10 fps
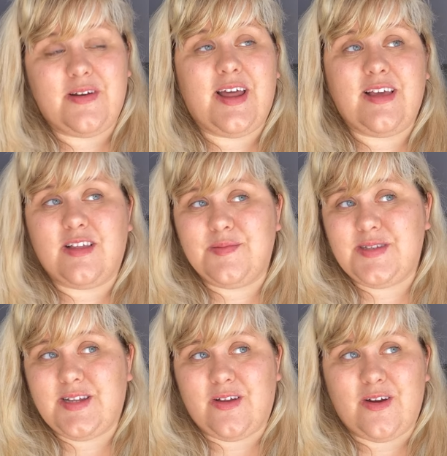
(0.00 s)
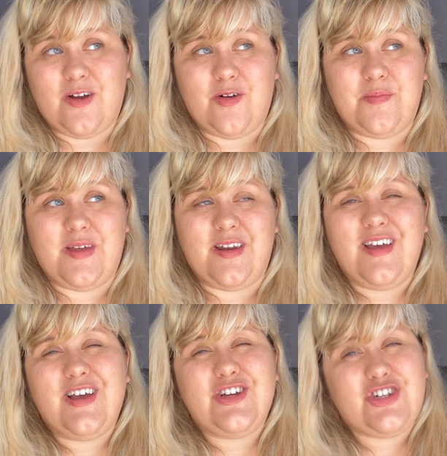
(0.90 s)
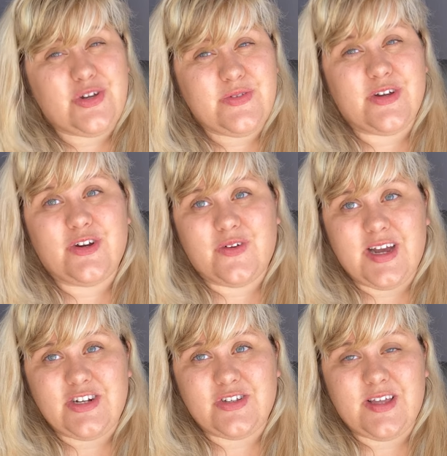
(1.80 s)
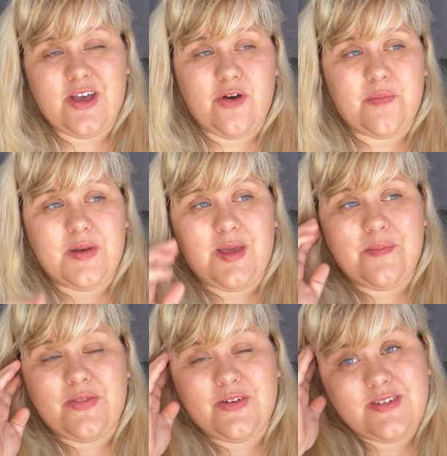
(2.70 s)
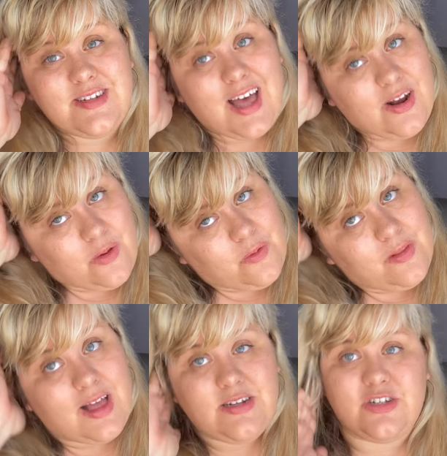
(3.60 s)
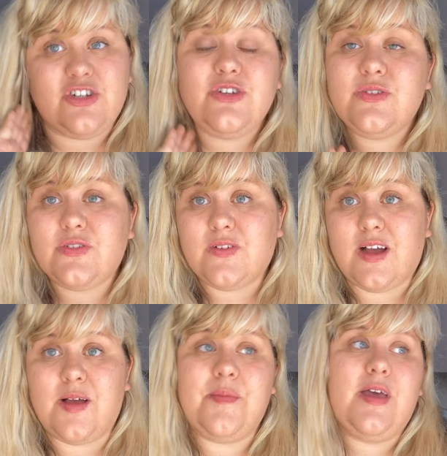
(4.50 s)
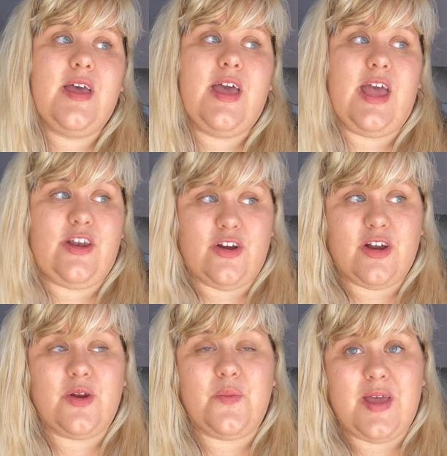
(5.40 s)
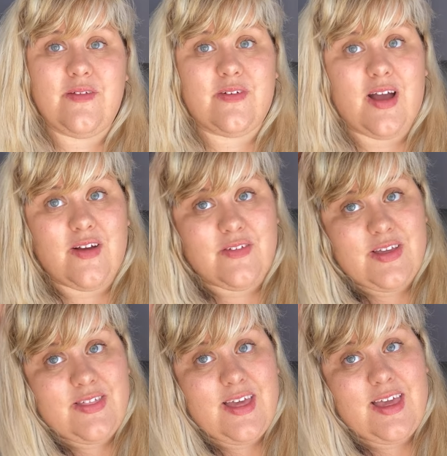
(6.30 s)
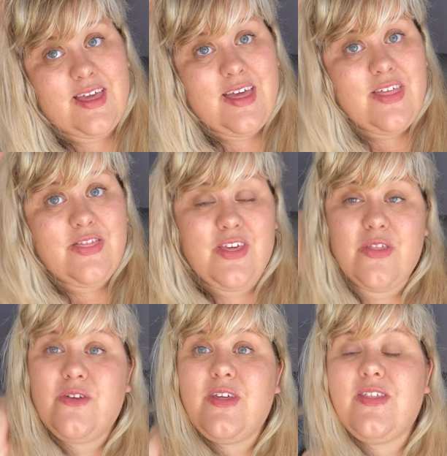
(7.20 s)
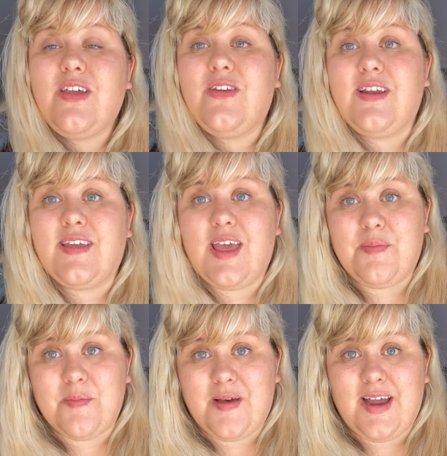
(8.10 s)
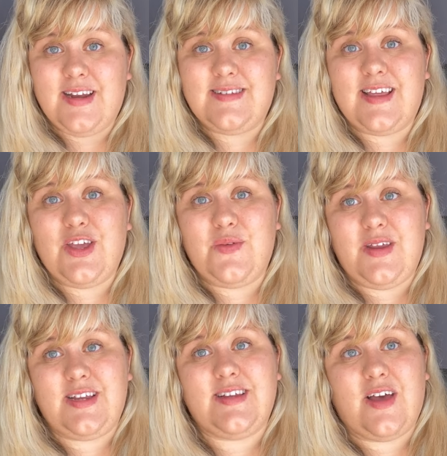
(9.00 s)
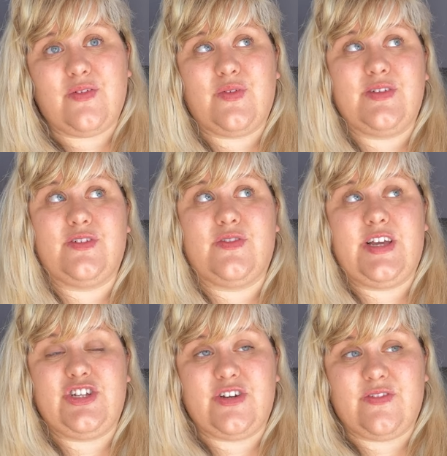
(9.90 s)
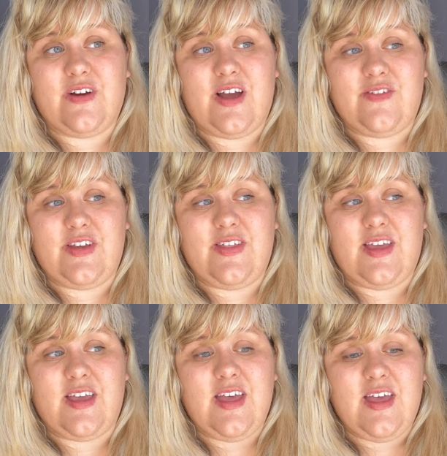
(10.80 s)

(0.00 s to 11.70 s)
Nightclubs still aren't open. Shows are gradually opening, but there's not a whole lot to choose from, and you're gonna wait for everything. The other thing that you need to keep in mind is that you need to have a reservation for everything.